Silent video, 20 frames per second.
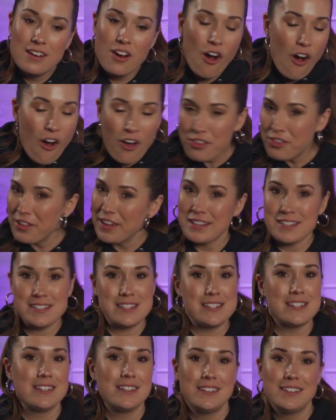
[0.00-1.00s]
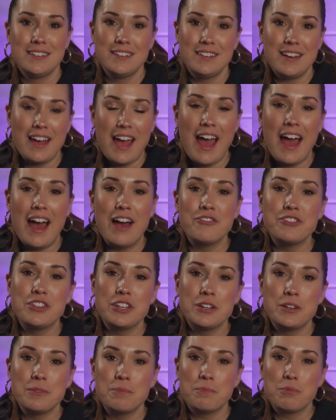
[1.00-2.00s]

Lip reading: all things have the